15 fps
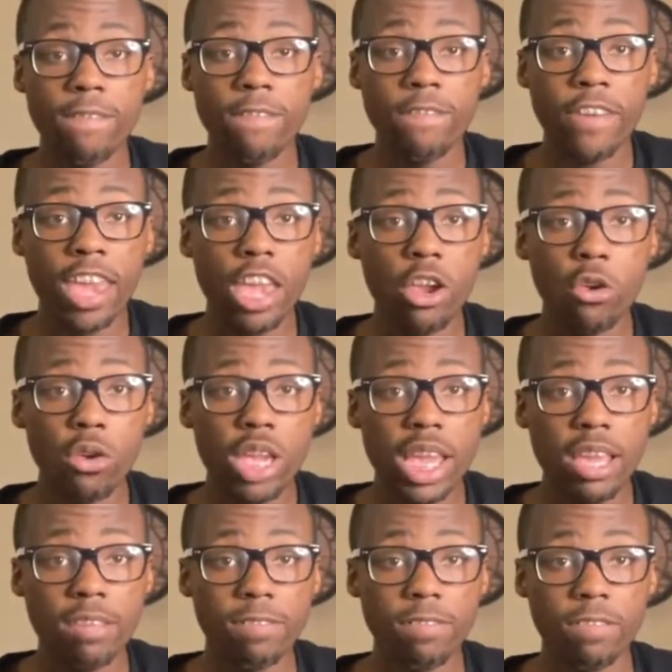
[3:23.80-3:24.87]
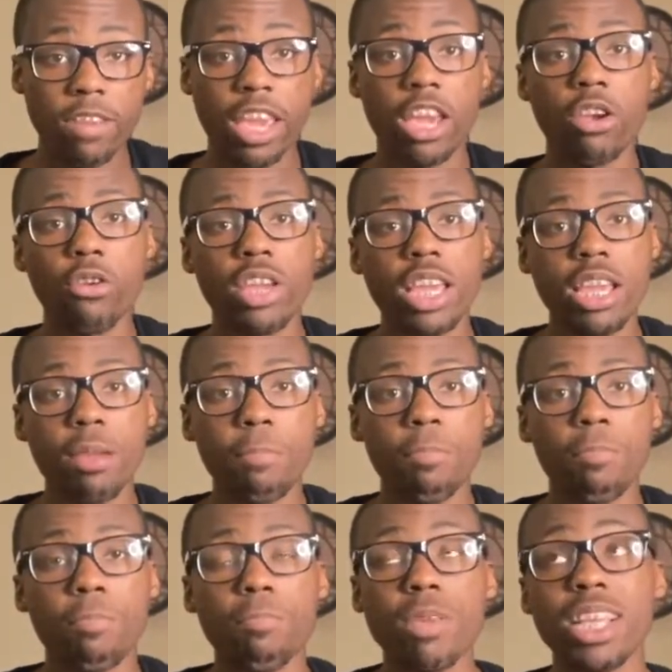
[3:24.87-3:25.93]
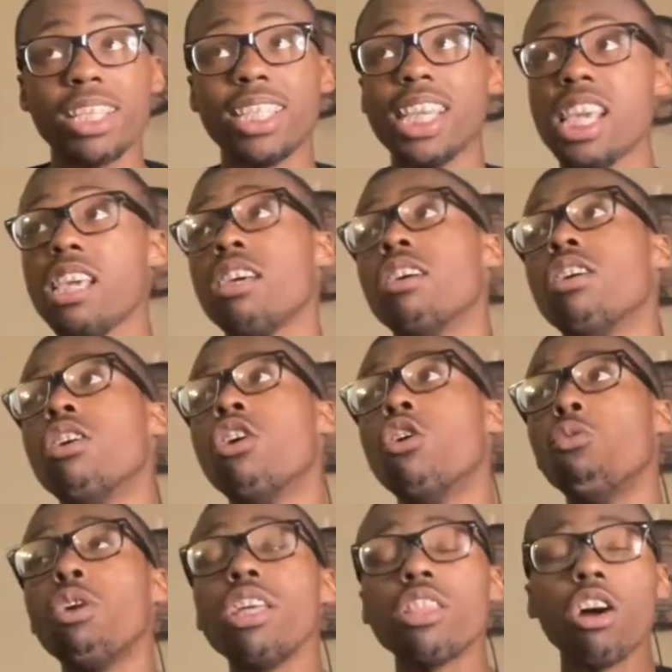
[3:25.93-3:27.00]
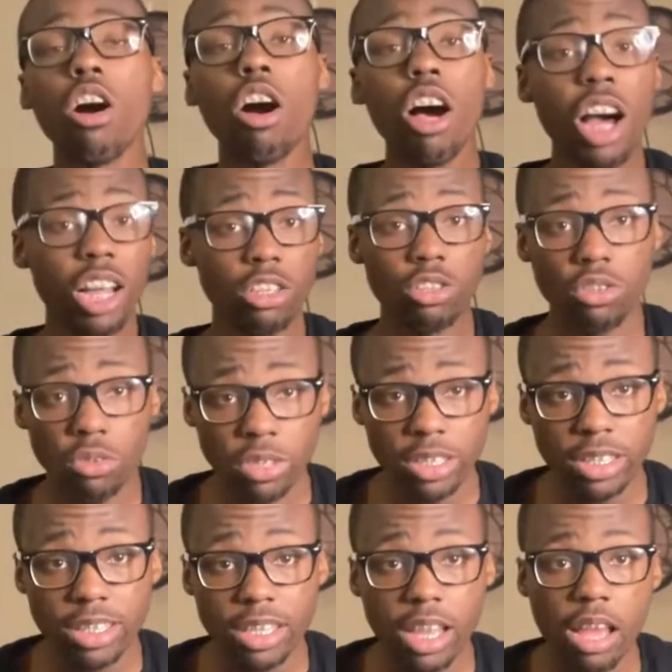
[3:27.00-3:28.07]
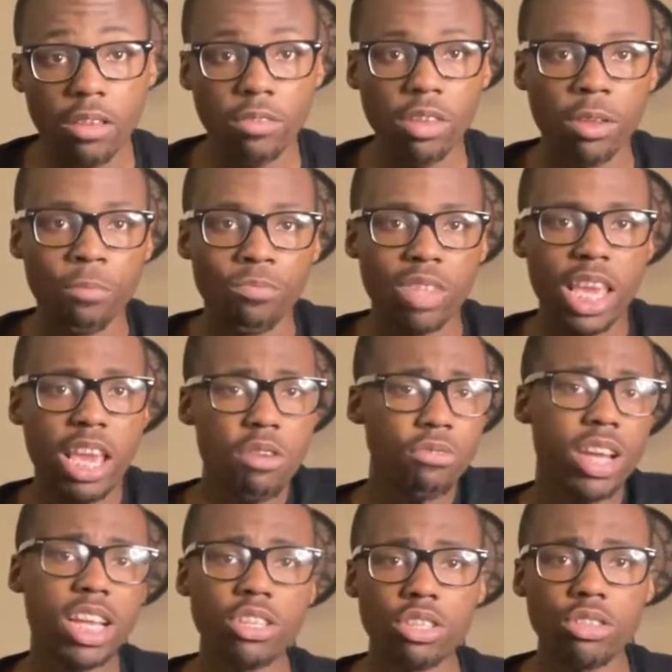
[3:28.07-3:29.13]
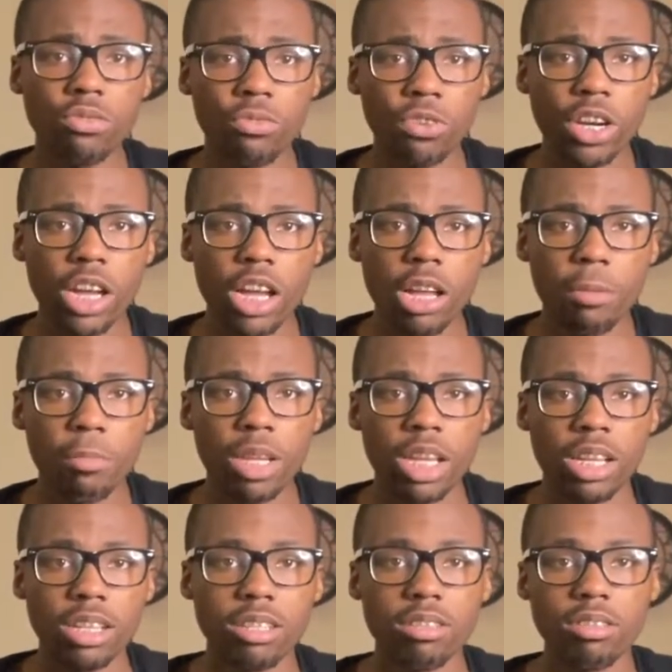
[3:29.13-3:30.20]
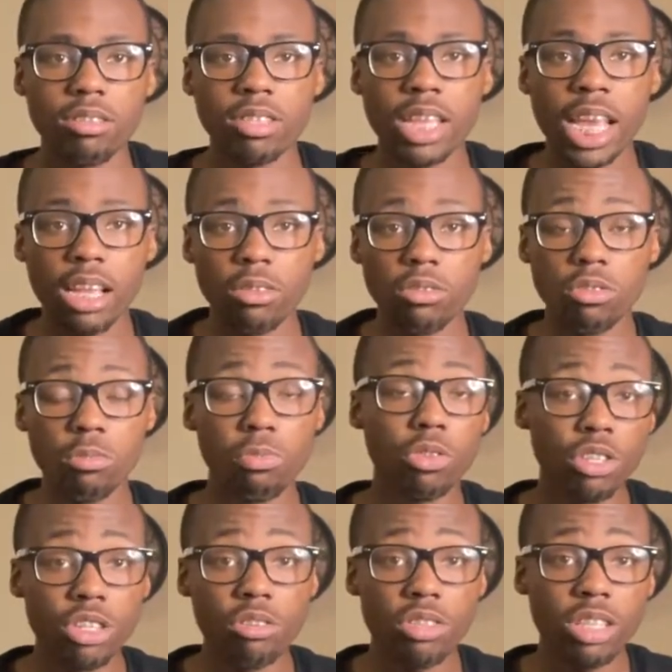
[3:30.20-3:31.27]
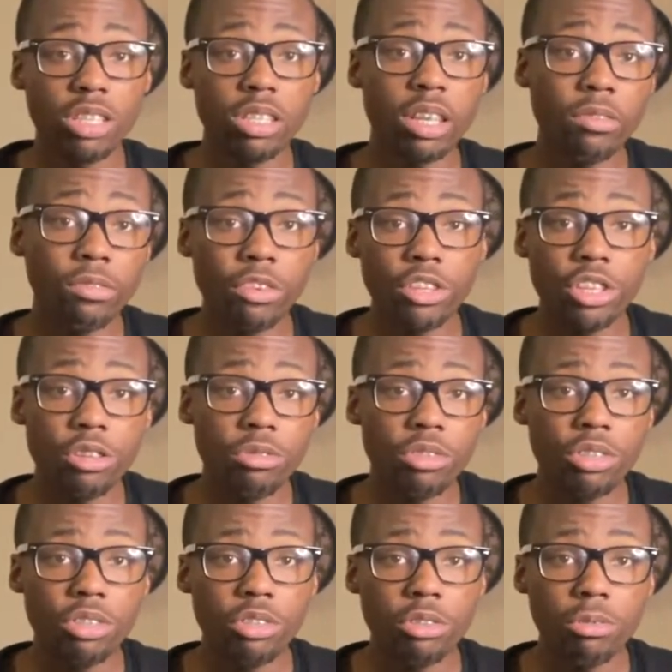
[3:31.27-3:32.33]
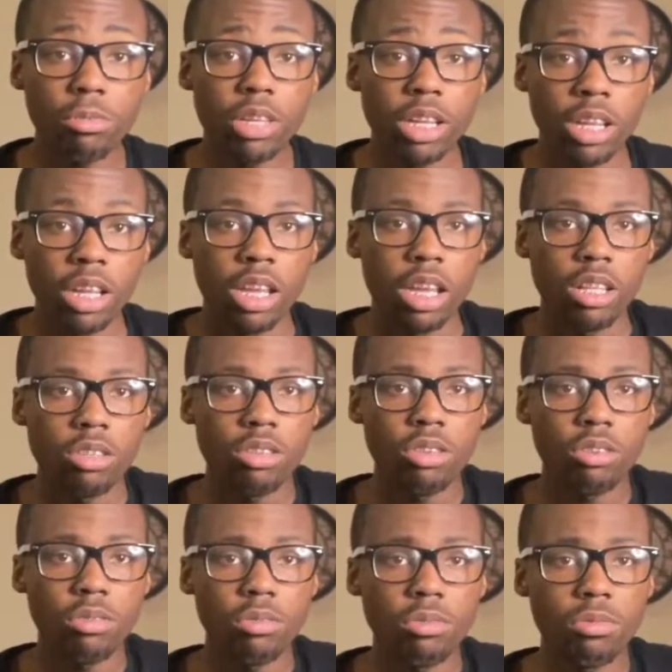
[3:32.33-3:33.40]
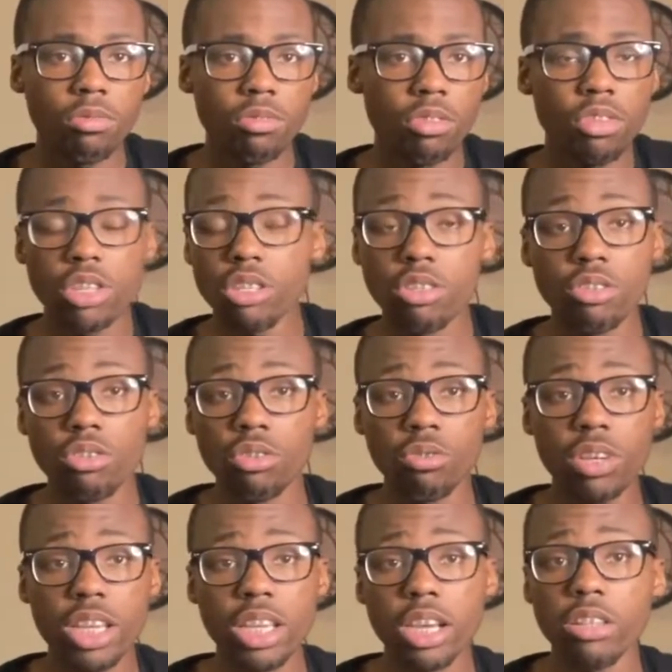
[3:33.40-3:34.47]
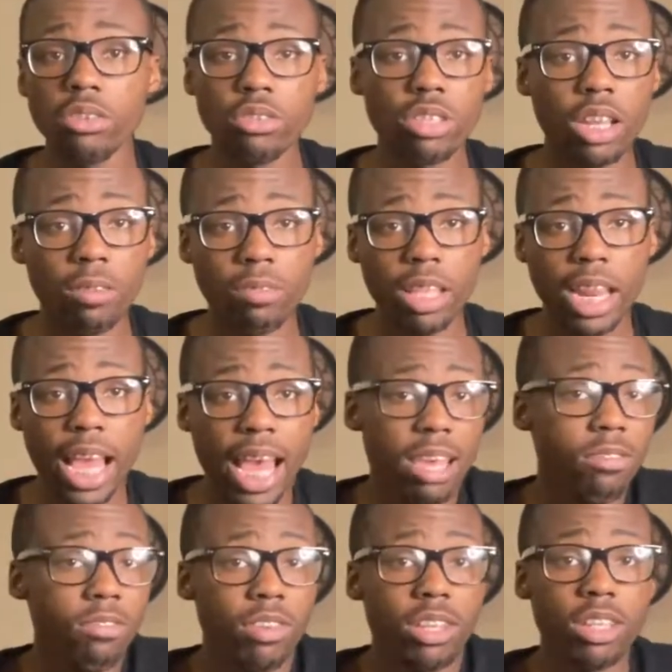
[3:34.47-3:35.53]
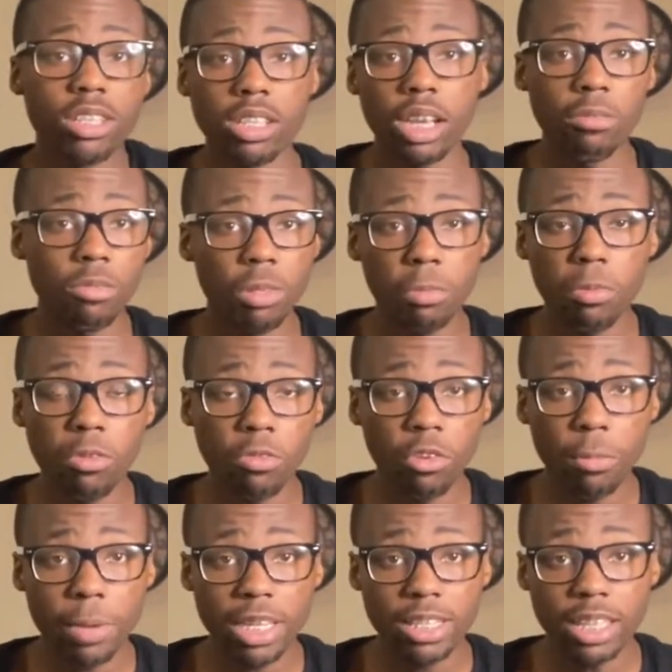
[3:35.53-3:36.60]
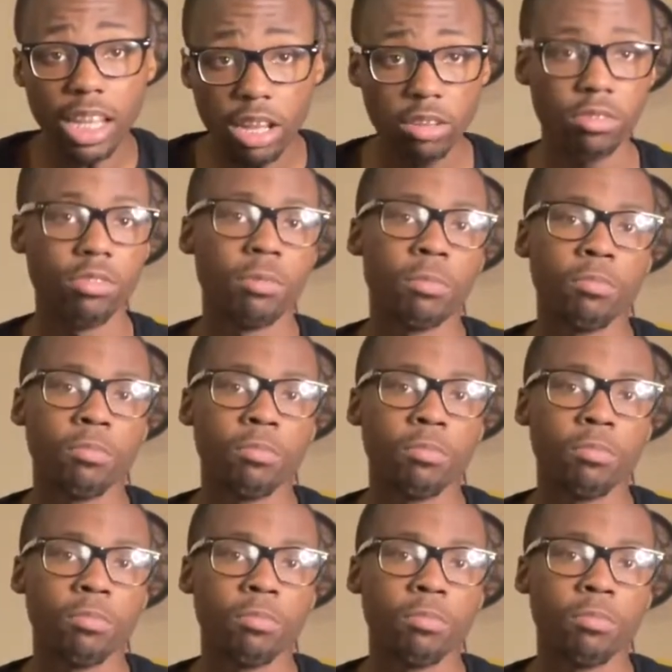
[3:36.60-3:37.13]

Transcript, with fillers: very, very busy with all sorts of stuff. It ranges from producing stuff for YouTube to just doing other stuff that I feel is comfortable for myself.